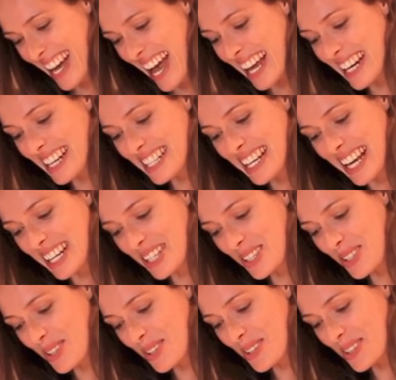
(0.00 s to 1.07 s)
And it
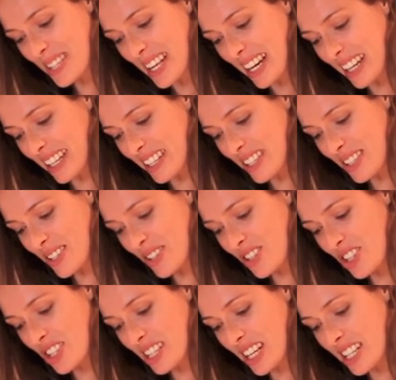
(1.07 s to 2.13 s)
takes 2 seconds, so
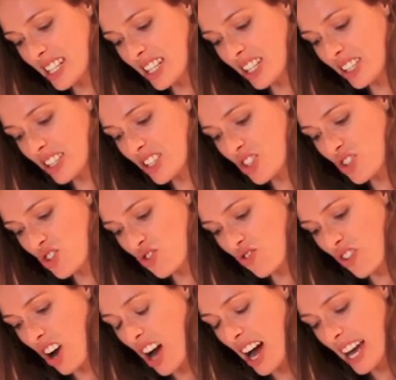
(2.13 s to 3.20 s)
just until it's
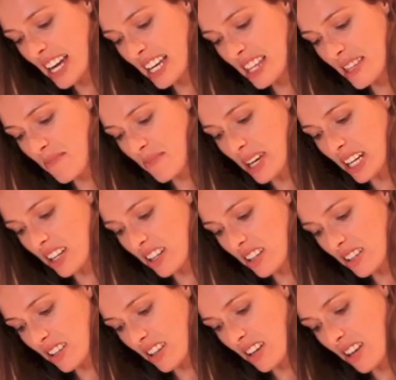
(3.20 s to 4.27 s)
dry in the
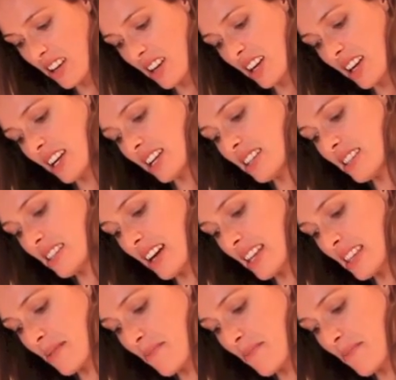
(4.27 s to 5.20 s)
middle, inside the